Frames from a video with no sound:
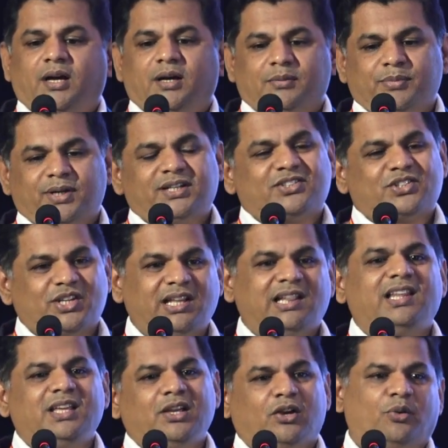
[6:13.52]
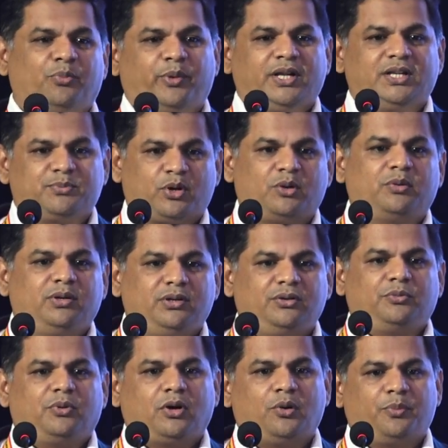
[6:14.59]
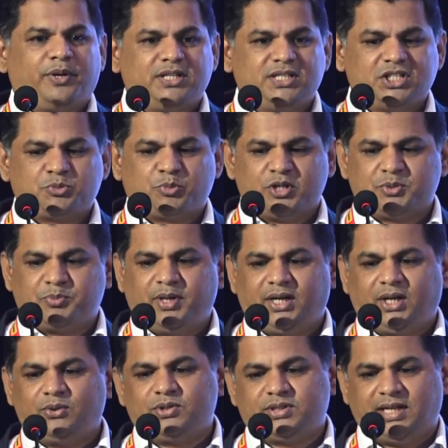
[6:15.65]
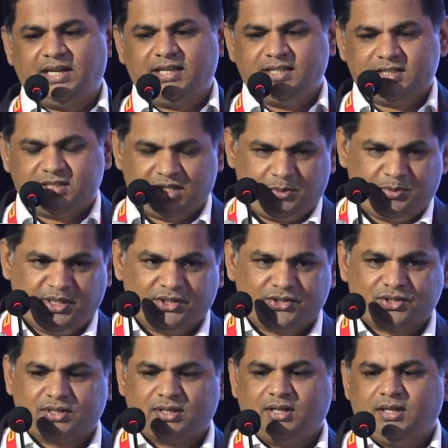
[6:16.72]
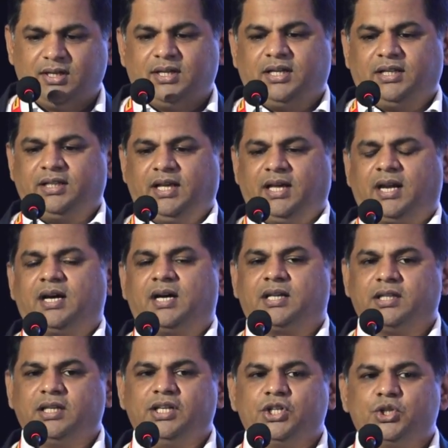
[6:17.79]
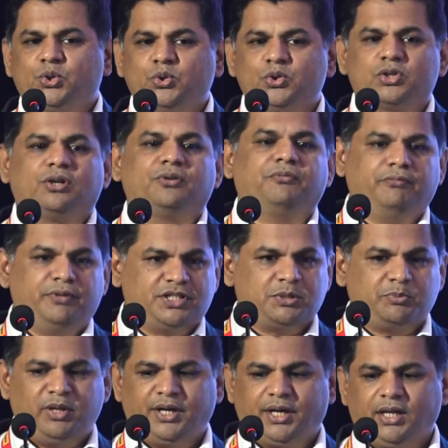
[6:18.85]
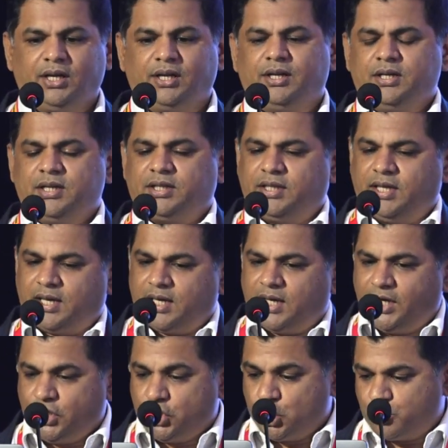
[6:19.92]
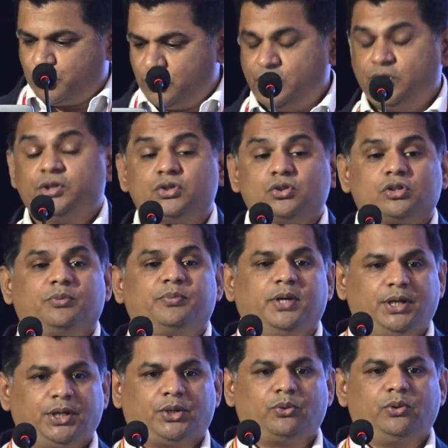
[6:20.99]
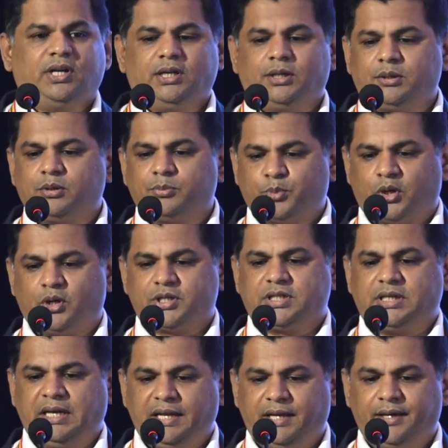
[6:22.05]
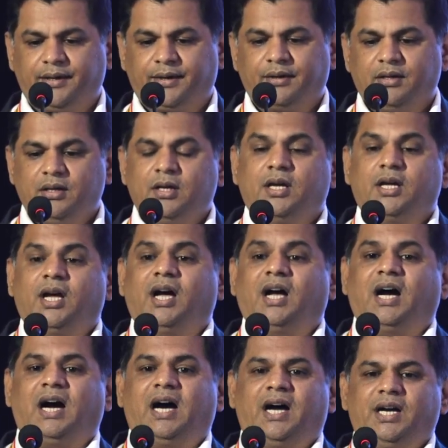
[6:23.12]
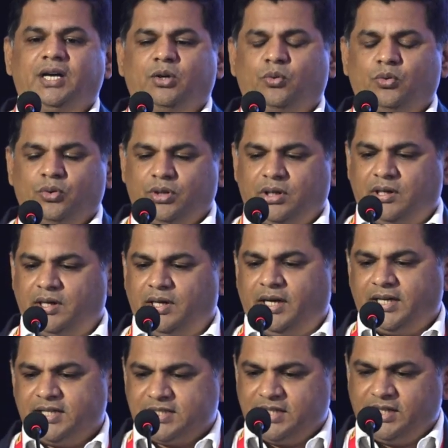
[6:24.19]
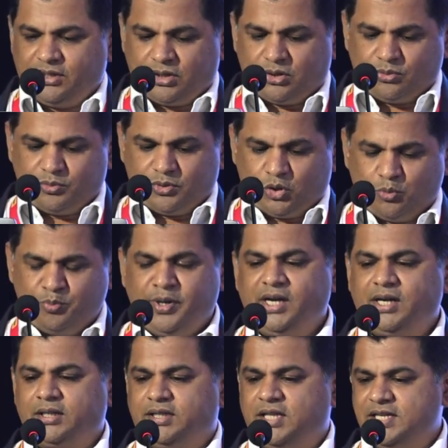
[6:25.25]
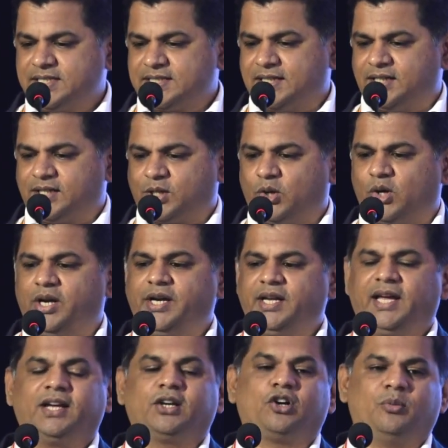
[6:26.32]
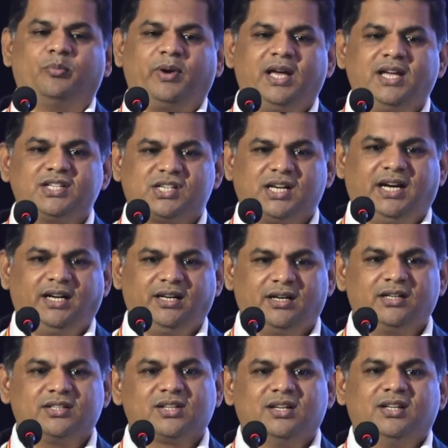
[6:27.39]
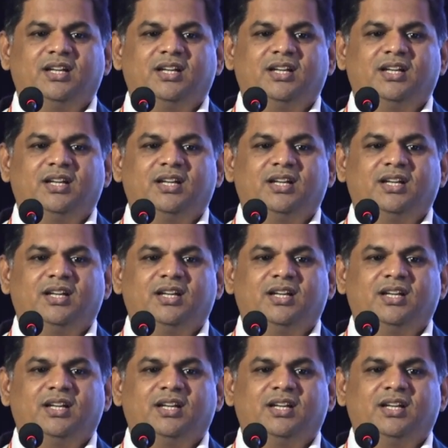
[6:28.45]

but still the from operations perspective challenges remains. There are the issues of visibility, there are issues of control and production layer. And let us see, to meet these quality and compliance standards,